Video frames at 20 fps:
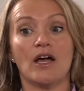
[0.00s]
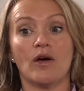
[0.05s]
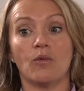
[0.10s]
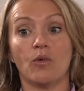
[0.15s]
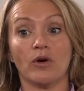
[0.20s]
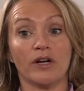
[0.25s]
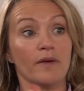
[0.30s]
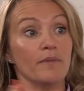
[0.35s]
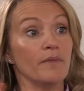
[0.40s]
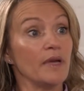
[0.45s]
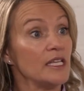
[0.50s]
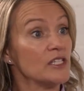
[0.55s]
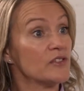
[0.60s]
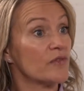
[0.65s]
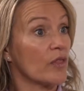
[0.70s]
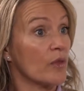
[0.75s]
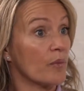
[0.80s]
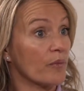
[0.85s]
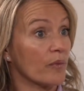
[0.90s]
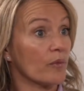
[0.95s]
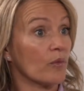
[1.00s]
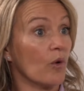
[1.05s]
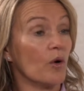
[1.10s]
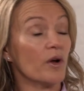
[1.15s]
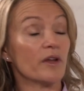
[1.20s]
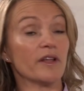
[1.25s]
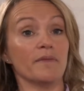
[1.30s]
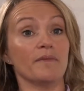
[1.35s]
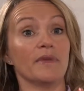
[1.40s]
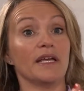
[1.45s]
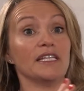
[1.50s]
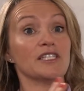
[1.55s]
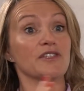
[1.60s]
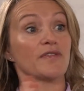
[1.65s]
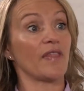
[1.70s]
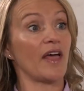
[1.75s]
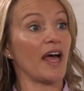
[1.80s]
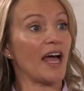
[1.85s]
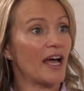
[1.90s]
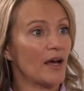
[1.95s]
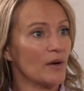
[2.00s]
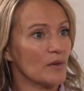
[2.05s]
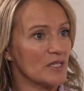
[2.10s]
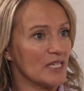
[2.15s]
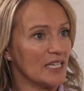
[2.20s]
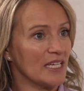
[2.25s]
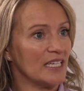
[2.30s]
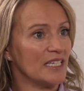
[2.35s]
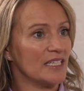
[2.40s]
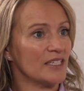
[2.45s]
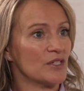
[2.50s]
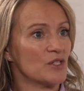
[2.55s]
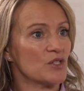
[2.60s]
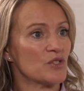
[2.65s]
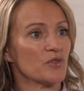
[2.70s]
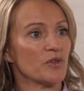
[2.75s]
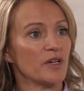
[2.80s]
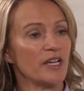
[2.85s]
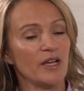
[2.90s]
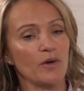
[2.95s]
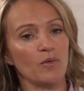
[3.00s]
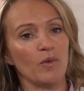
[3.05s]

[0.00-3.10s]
what it means for the housing industry.